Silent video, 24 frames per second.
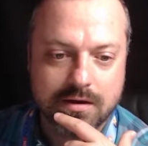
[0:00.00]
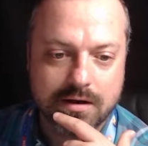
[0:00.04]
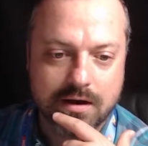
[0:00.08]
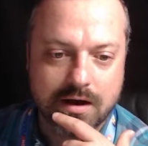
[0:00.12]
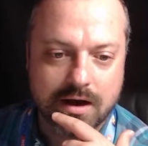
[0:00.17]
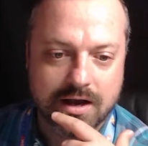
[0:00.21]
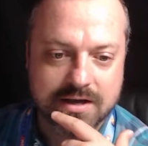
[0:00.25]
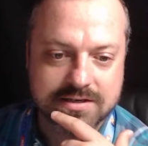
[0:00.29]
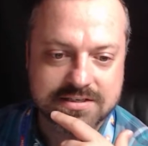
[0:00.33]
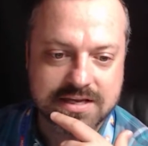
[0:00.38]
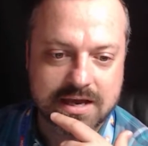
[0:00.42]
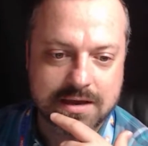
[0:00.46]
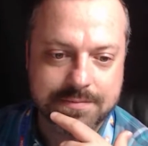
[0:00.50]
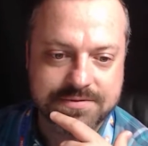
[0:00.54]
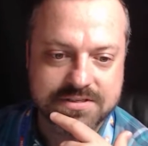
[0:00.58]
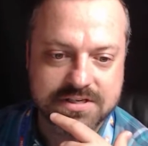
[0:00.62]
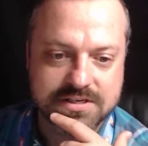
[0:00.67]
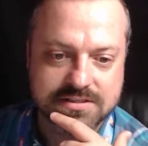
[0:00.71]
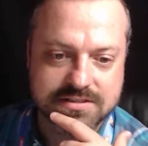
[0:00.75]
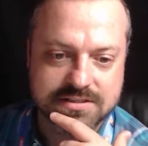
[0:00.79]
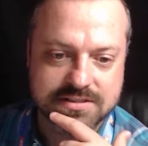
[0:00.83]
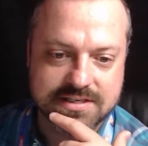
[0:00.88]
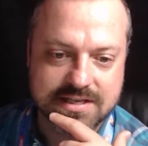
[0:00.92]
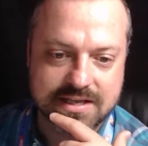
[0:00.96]

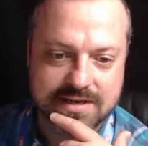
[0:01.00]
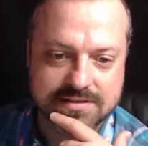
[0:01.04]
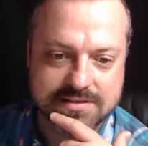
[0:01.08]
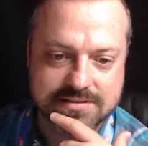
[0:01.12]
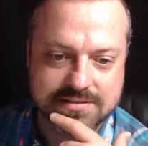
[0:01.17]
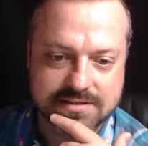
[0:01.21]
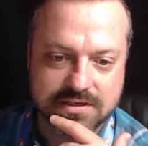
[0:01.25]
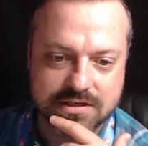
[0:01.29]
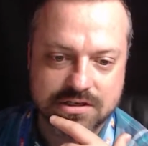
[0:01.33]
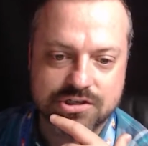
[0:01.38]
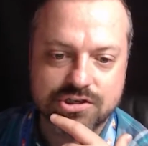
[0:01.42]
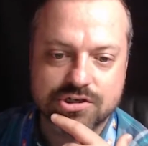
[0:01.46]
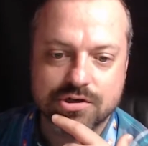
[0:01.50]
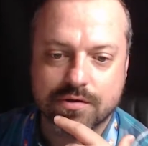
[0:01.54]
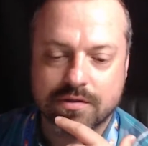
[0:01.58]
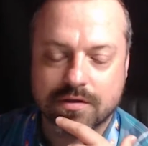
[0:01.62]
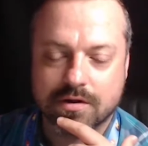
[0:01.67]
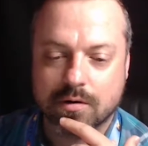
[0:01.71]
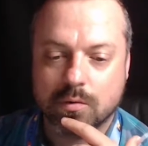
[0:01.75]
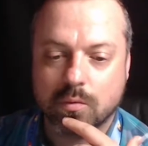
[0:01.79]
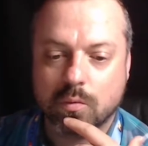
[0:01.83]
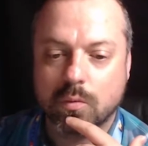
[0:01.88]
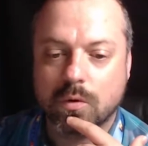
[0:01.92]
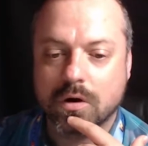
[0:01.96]
Autopsies in Tennessee show that
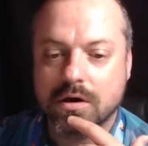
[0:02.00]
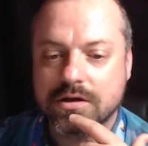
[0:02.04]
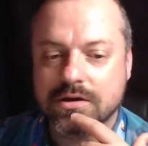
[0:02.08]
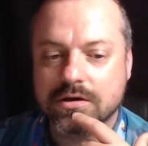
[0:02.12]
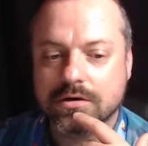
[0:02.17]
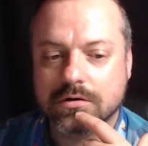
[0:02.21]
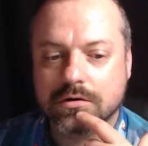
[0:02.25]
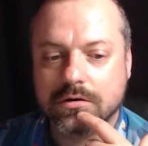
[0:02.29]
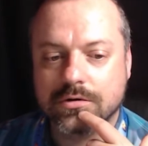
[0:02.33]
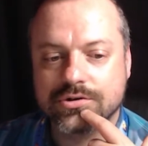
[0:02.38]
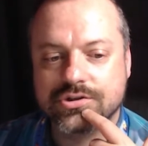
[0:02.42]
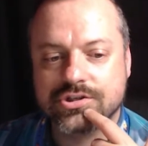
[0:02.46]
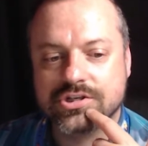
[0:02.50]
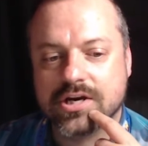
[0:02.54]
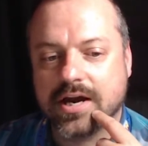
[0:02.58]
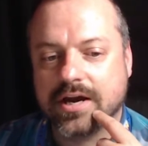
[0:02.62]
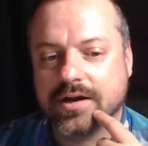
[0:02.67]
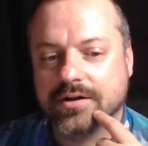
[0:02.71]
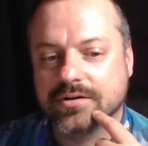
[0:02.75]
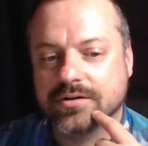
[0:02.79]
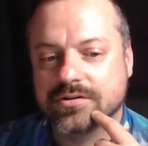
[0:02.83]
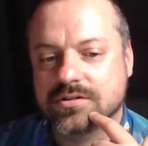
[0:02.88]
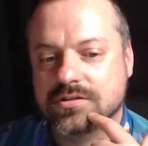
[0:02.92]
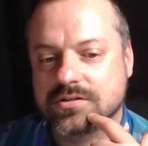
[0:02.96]
a 1-year-old
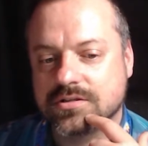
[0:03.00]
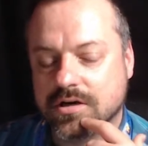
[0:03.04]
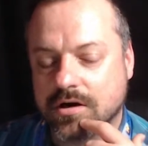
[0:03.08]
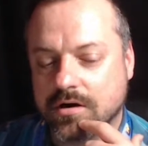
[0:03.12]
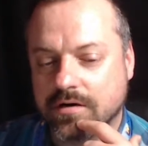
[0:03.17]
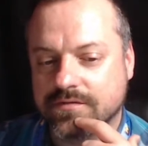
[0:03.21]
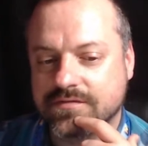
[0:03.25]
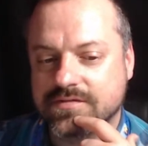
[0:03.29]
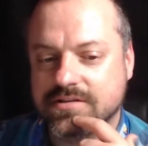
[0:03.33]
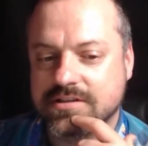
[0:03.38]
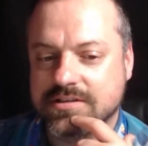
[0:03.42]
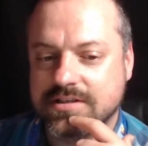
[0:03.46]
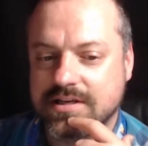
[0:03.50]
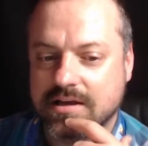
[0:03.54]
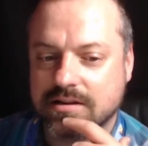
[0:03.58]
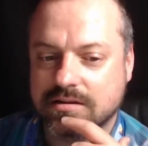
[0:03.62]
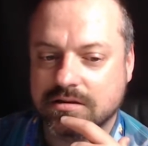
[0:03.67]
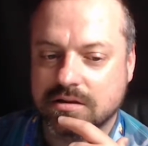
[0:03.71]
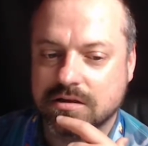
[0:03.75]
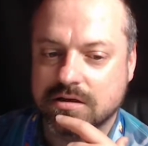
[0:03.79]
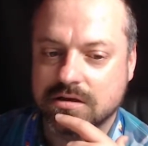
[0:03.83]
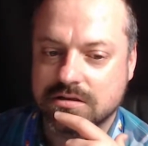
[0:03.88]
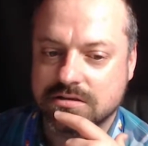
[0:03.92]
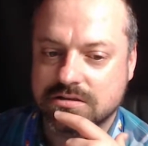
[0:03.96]
child starved to
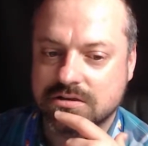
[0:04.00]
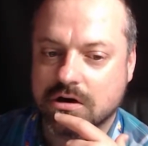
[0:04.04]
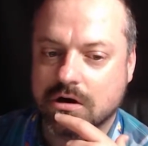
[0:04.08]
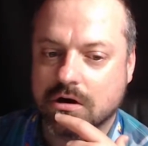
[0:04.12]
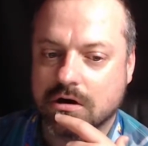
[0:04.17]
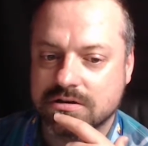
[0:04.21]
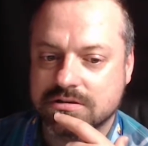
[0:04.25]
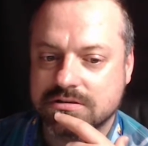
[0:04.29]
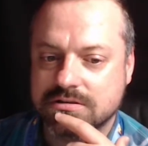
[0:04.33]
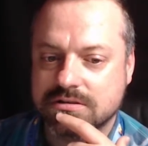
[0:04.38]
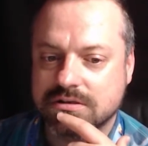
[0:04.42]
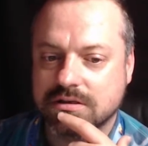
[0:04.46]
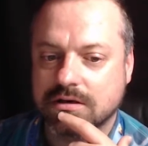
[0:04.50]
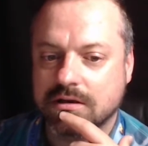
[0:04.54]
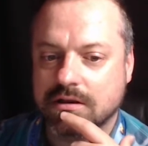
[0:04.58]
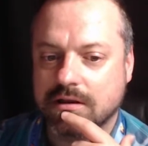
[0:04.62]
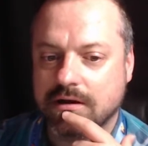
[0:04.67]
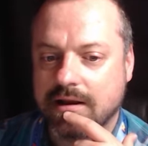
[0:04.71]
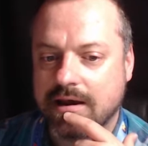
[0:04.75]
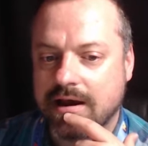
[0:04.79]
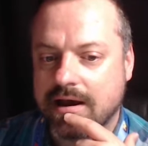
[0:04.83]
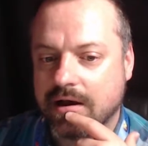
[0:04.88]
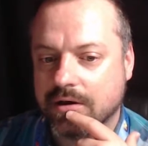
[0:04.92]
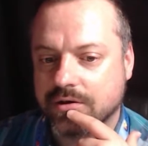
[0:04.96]
death in his car seat in
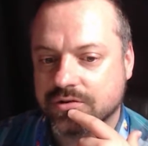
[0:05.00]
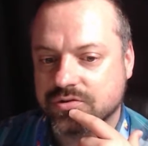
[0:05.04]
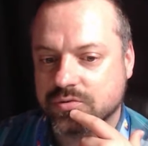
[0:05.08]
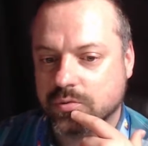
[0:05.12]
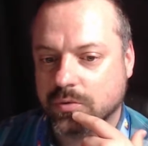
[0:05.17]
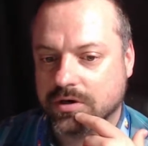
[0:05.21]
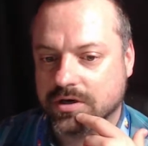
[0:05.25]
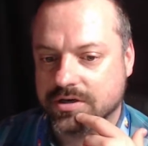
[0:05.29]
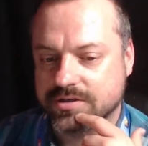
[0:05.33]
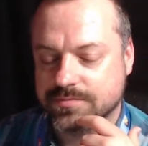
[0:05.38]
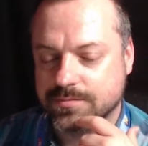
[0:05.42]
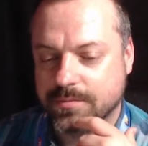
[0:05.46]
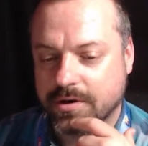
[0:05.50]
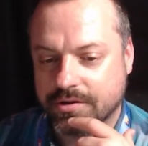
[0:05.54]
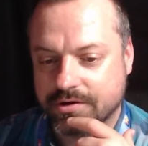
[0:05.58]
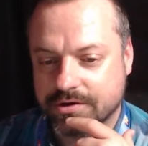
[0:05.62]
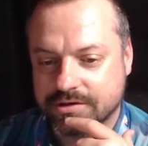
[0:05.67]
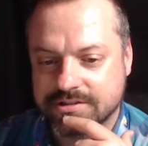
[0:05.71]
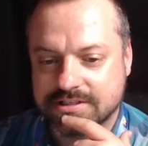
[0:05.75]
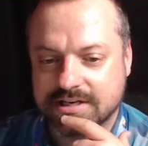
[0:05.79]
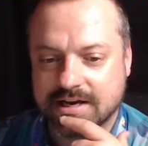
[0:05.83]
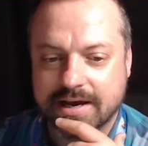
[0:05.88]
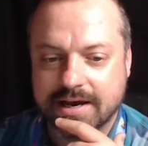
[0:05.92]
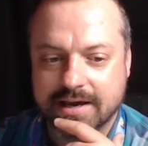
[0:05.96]
a house where his mother
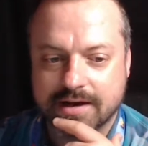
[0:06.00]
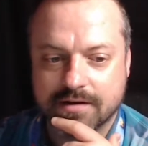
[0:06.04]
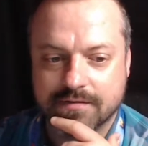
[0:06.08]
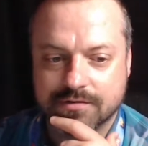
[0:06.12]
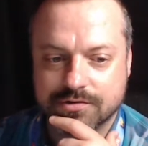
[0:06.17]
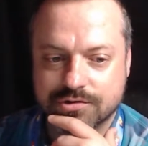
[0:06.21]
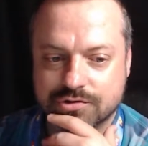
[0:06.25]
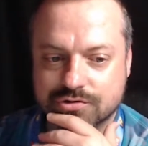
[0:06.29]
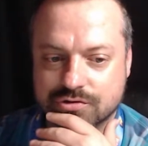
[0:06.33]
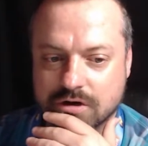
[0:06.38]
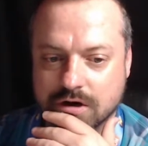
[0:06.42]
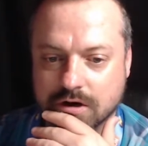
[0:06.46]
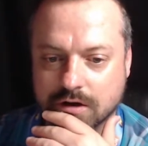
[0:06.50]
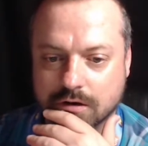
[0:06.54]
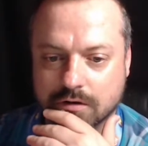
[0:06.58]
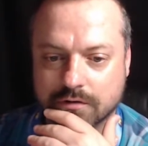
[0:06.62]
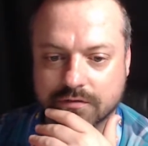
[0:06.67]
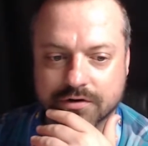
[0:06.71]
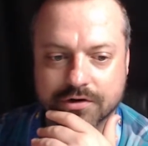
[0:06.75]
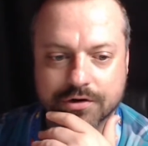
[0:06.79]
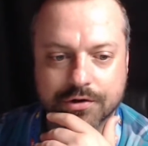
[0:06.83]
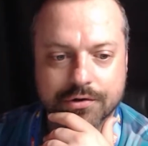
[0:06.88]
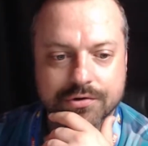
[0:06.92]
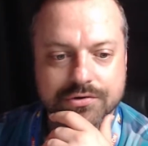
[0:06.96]
died of a drug
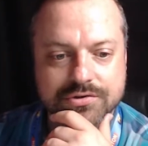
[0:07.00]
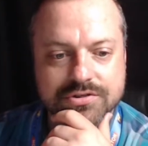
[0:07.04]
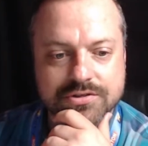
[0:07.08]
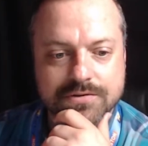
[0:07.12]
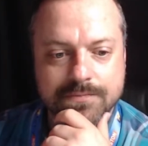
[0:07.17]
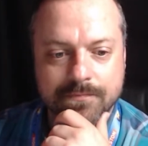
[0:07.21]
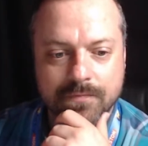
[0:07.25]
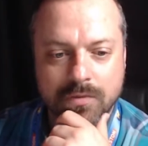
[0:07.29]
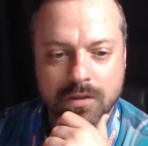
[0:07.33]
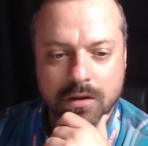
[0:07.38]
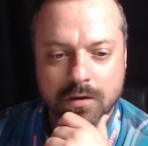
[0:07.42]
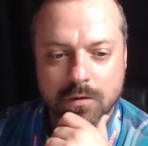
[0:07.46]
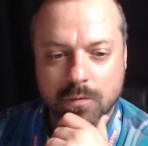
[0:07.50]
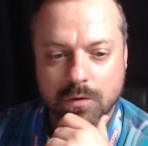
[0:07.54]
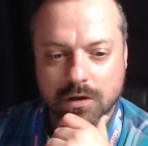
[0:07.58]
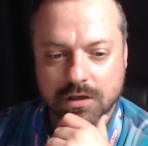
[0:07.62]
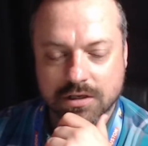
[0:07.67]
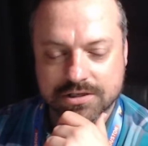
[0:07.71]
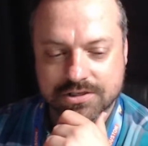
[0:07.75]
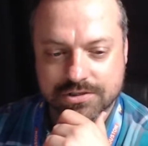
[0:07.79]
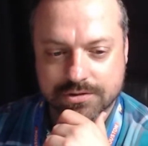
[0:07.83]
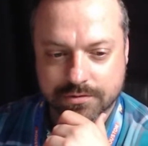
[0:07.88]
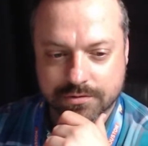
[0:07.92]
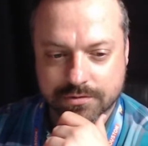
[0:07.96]
overdose, while
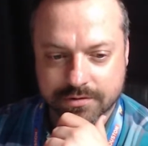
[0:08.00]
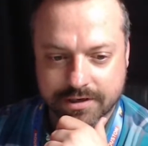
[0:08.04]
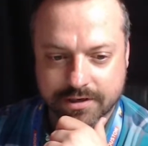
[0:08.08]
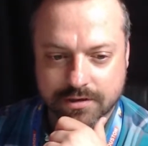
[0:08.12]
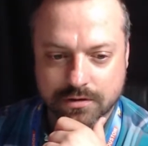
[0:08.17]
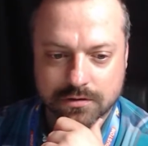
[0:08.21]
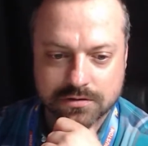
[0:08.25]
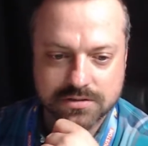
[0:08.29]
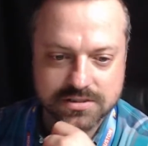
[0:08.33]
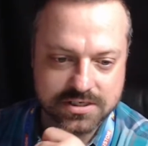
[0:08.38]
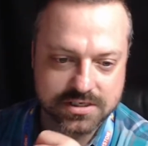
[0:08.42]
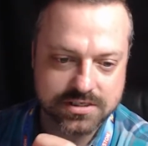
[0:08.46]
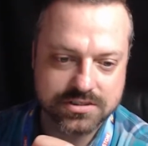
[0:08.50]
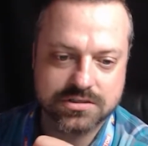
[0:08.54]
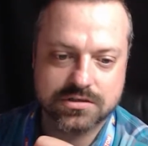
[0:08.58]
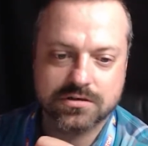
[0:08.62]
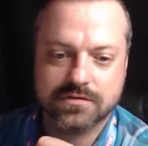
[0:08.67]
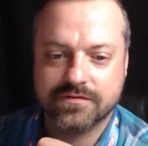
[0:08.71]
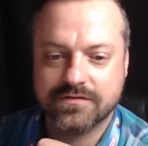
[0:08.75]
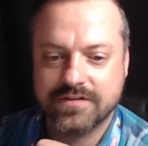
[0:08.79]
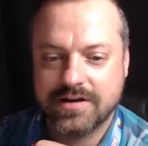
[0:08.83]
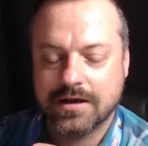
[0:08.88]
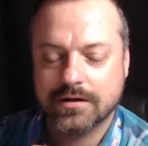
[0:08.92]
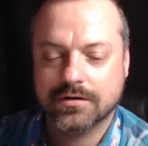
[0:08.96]
his 3-year-old sister,
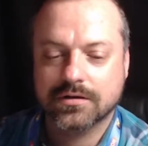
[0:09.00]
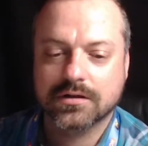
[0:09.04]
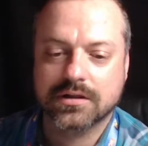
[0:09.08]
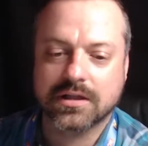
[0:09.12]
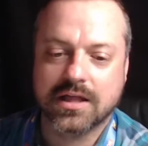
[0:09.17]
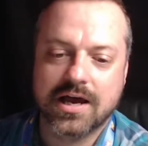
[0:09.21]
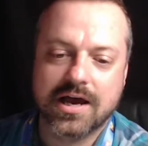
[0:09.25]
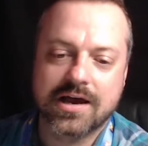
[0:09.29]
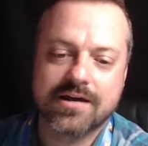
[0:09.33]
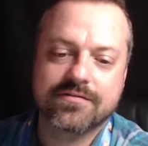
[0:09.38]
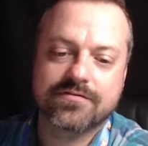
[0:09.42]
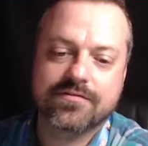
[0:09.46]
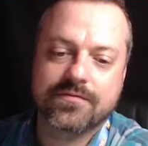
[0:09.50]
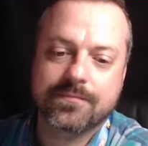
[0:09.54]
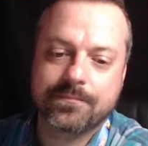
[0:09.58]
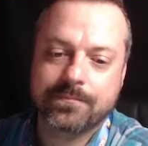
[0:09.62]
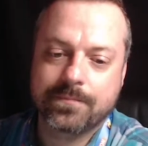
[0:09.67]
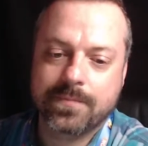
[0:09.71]
found alive,